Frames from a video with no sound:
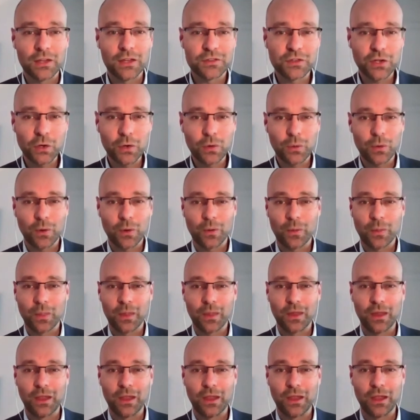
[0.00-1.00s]
So
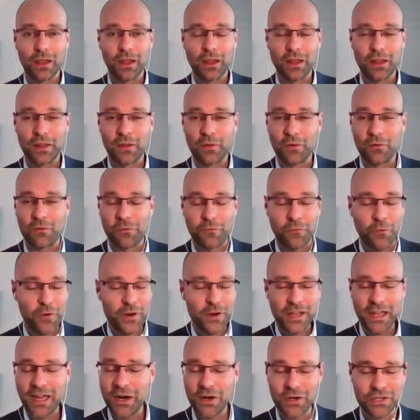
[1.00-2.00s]
for
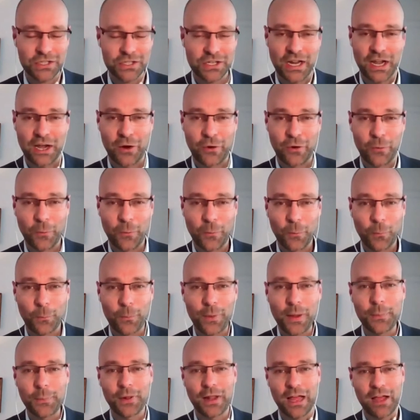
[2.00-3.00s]
years now,
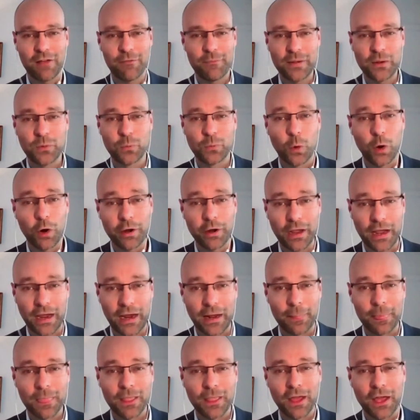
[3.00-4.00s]
people have been
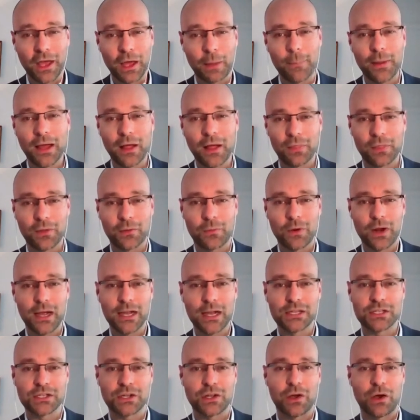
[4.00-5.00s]
worrying about the
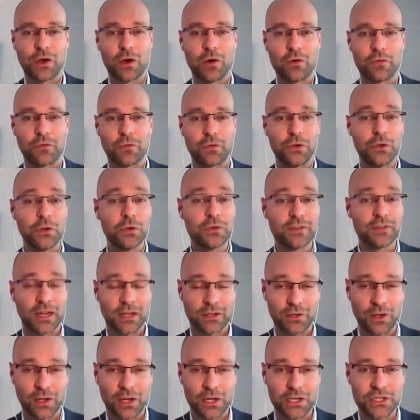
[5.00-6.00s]
rise of new
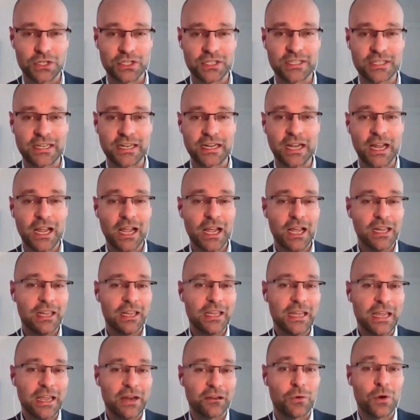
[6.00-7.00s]
technologies,
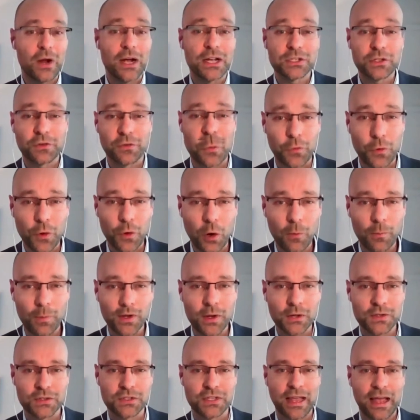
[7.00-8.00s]
the rise of
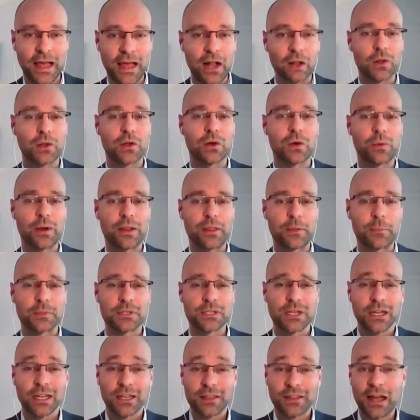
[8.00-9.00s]
robots,
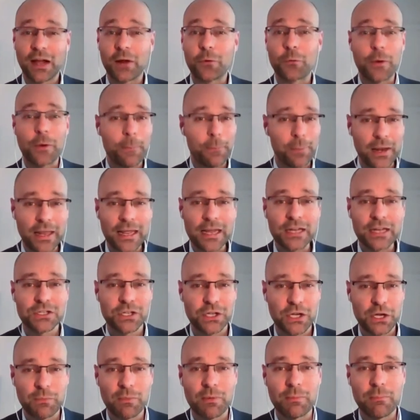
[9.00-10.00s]
algorithms that replace
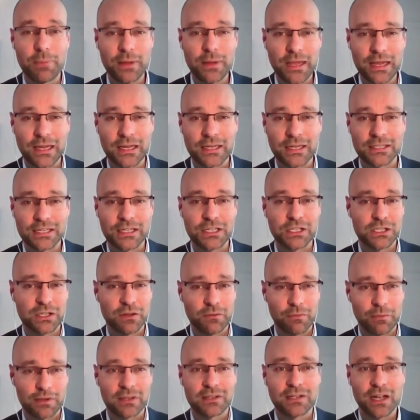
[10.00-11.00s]
human beings in
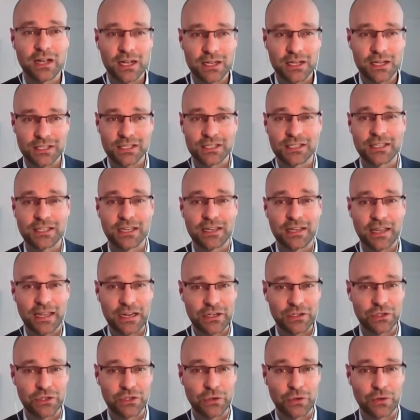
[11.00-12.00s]
some of the tasks that
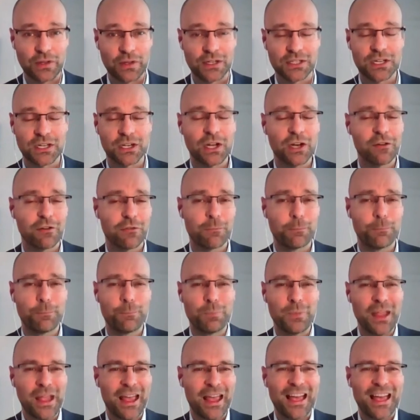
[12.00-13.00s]
they do. There's a lot of
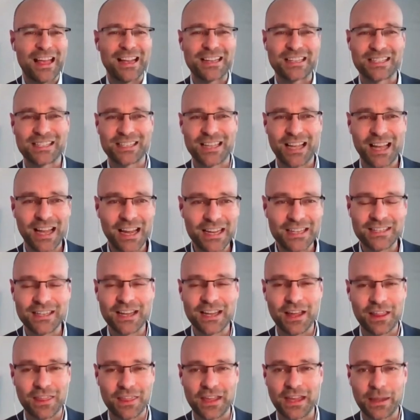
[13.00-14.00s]

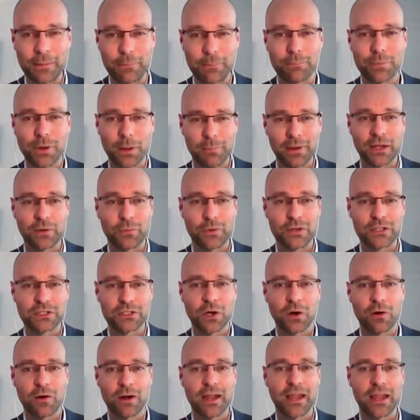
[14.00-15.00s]
anxiety, I think, in public
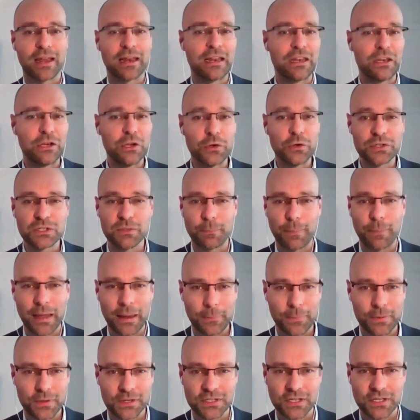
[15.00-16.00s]
rhetoric and in
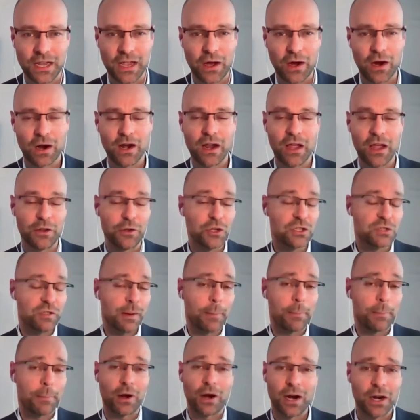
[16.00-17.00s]
newspapers and
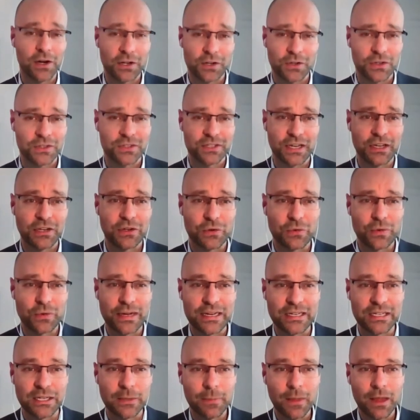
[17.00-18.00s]
newspaper articles that you
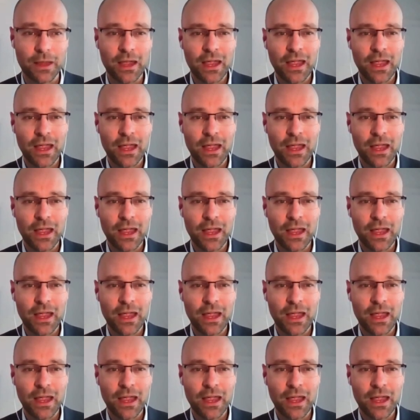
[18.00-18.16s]
read.